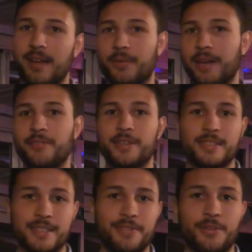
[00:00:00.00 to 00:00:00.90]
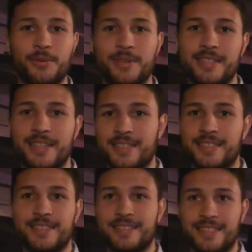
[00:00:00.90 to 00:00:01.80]
yeah, whenever Steve Goodwin
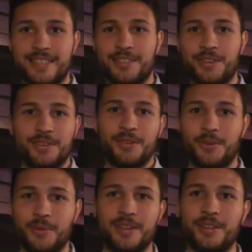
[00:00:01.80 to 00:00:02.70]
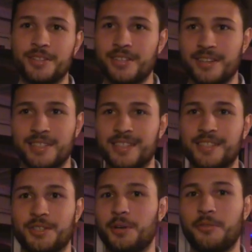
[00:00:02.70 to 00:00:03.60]
says it's on, or when Don Charles says
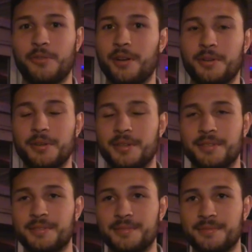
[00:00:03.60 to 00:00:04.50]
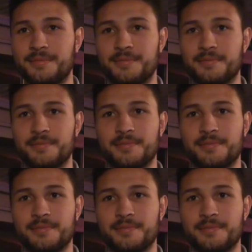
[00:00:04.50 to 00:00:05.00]
I should go for it, I'll do it.